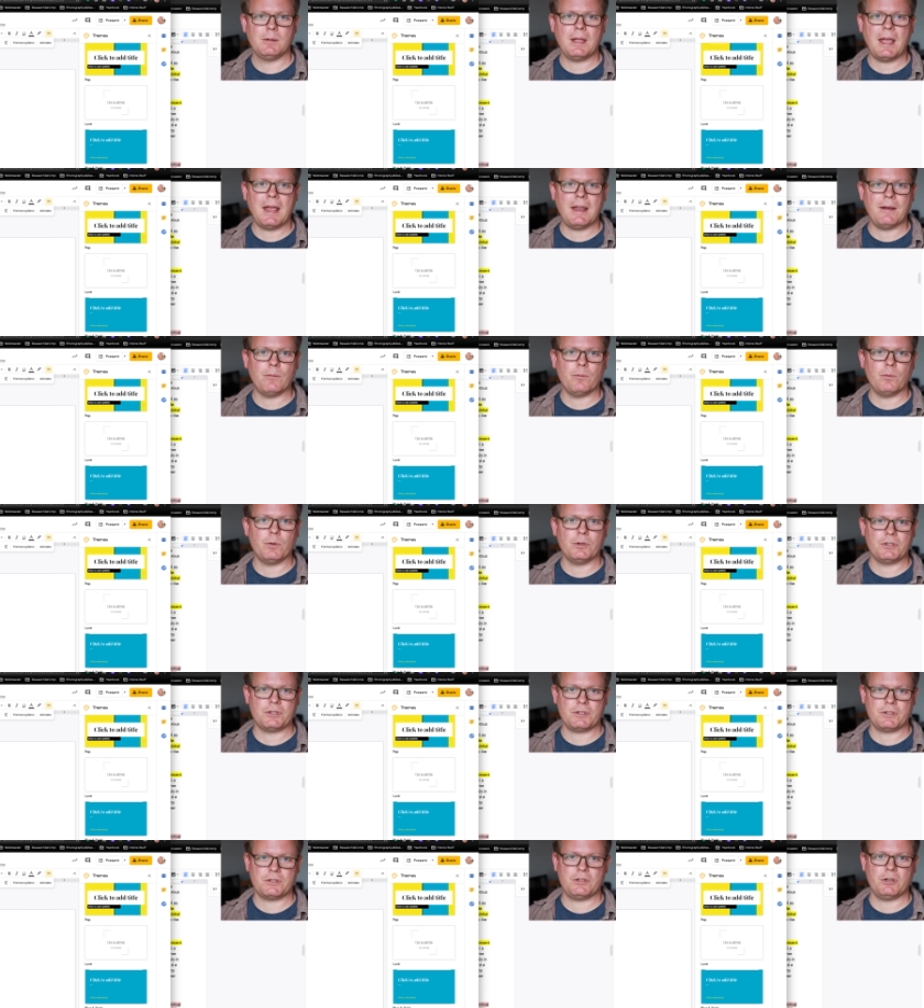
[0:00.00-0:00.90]
And we'll
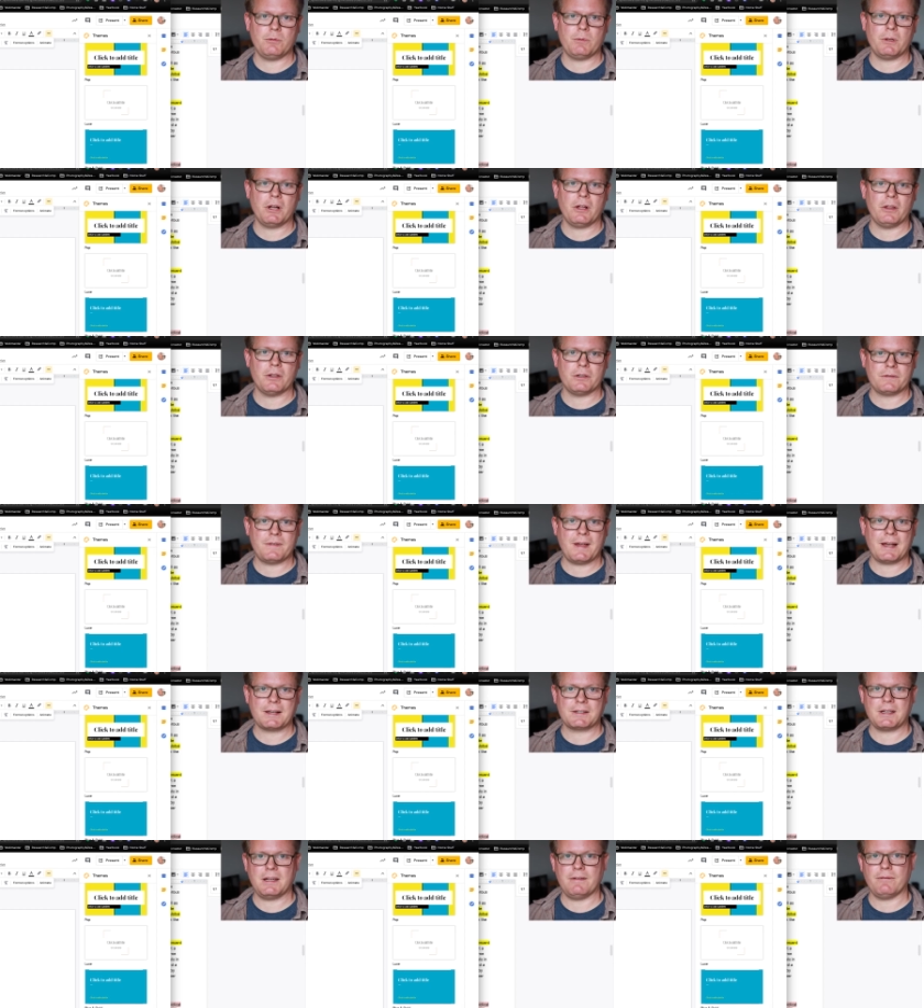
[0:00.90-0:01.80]
just assume that all those
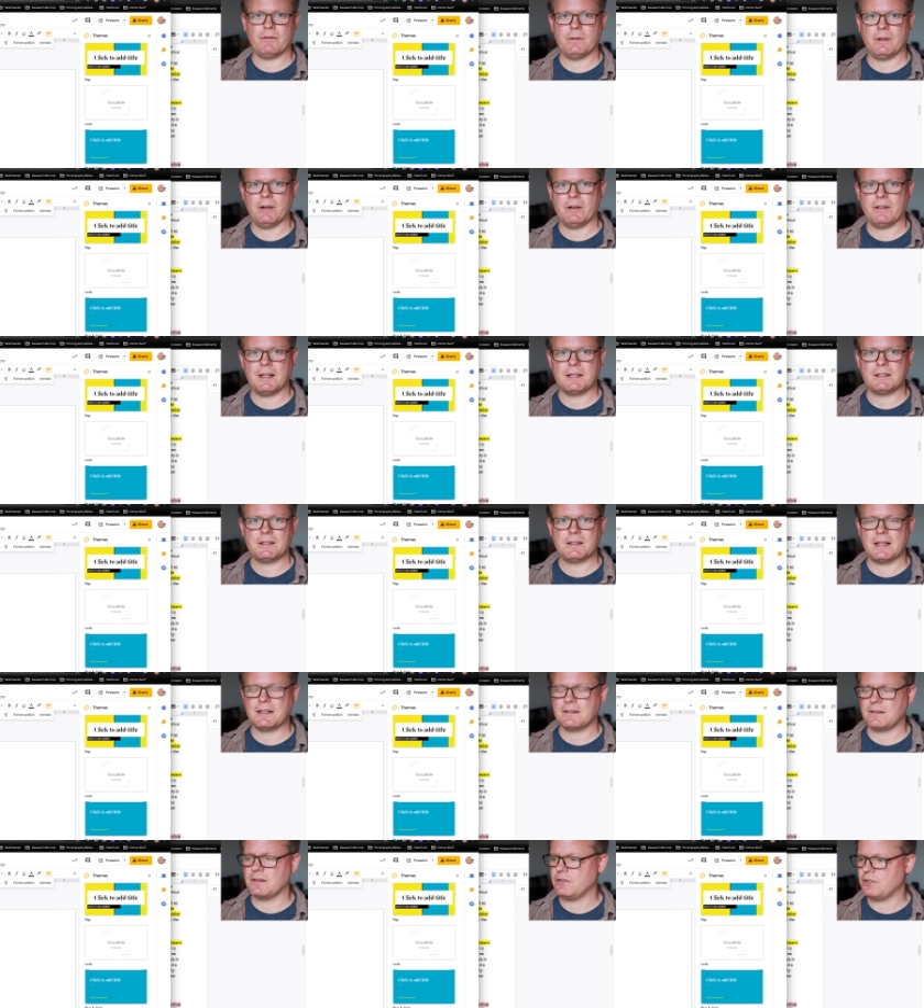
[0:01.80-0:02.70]
facts came from there. And
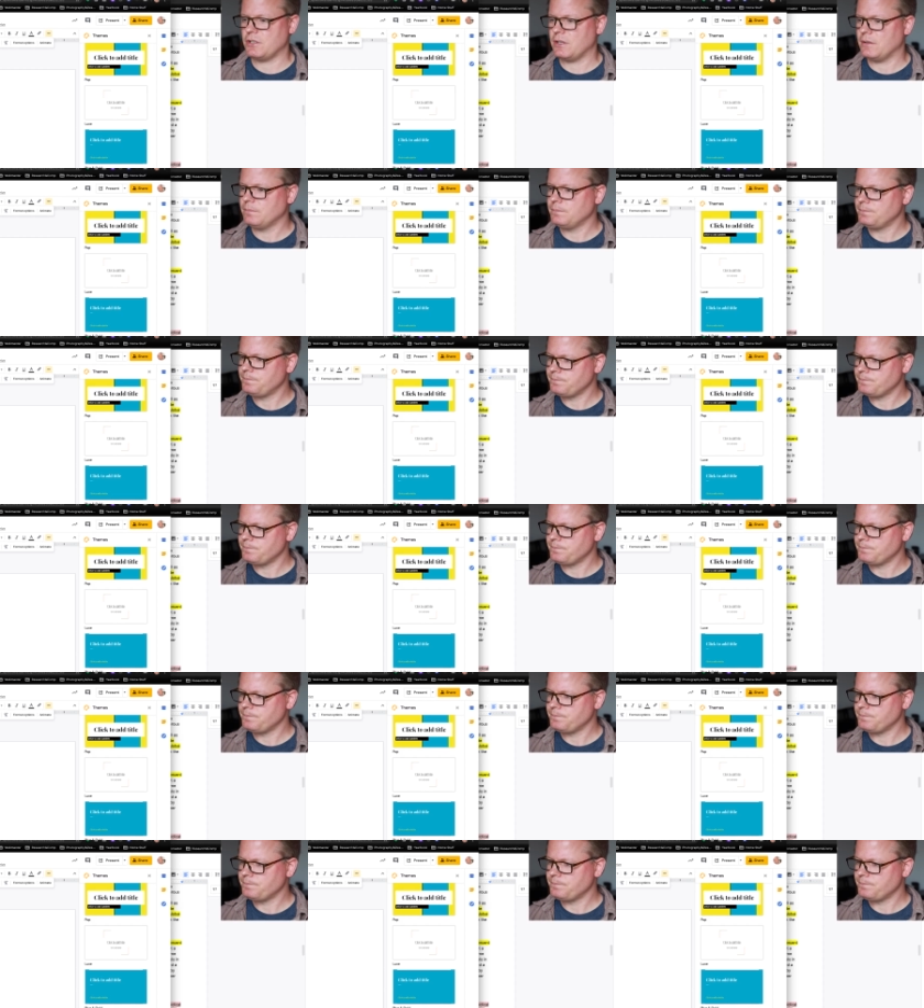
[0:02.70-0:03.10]
that's legit.